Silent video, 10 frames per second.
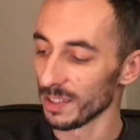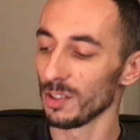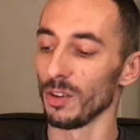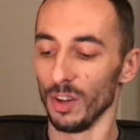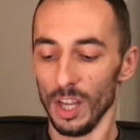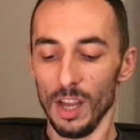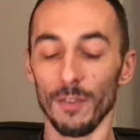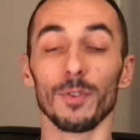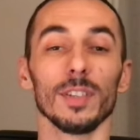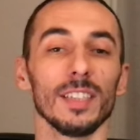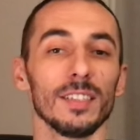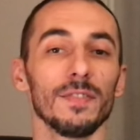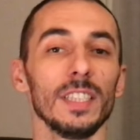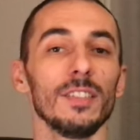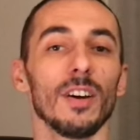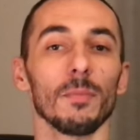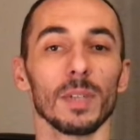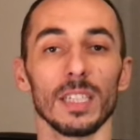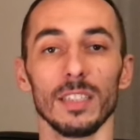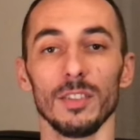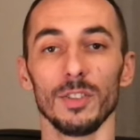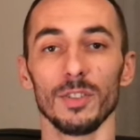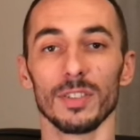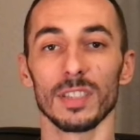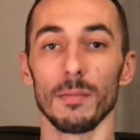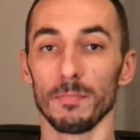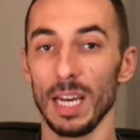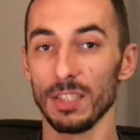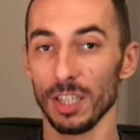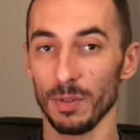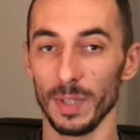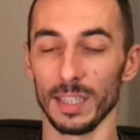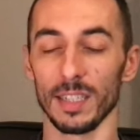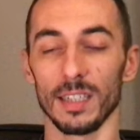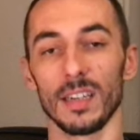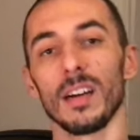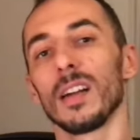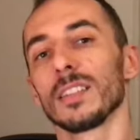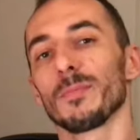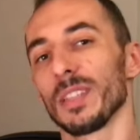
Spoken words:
So, for this video I'm gonna do some magic with the cards,